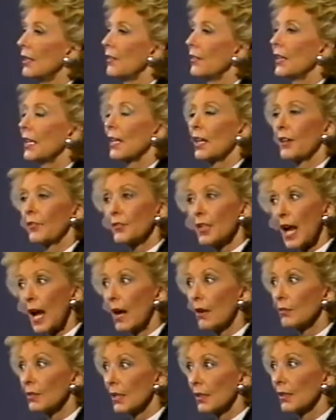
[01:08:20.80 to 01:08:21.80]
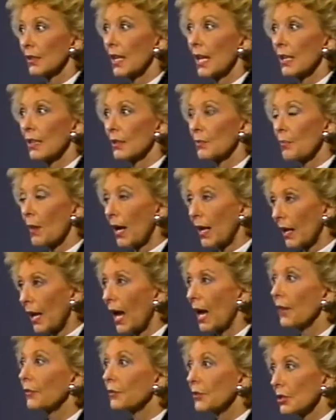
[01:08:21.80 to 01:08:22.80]
that I've now dedicated my
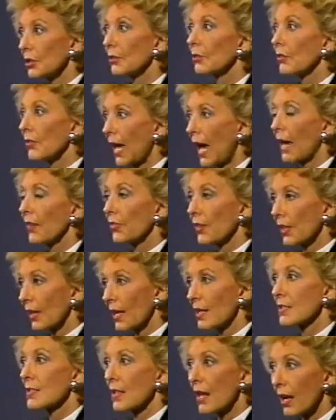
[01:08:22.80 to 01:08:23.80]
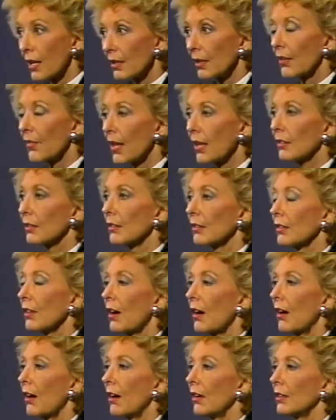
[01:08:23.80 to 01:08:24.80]
life to that I signed on that little
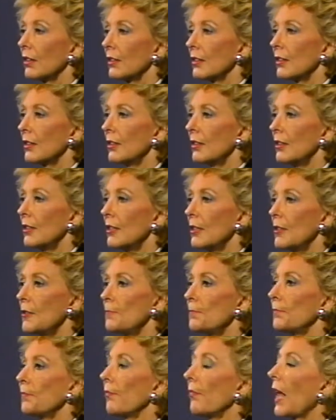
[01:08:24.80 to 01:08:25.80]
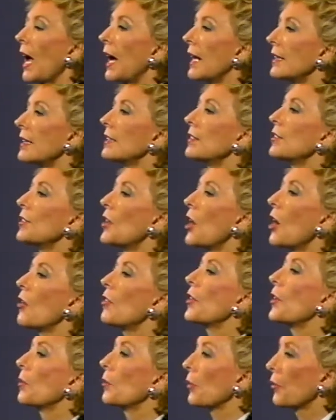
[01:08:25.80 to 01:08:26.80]
card, I didn't know
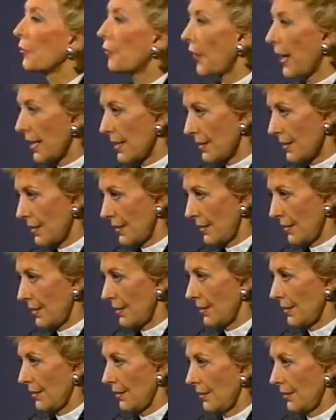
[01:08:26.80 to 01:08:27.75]
there were phases.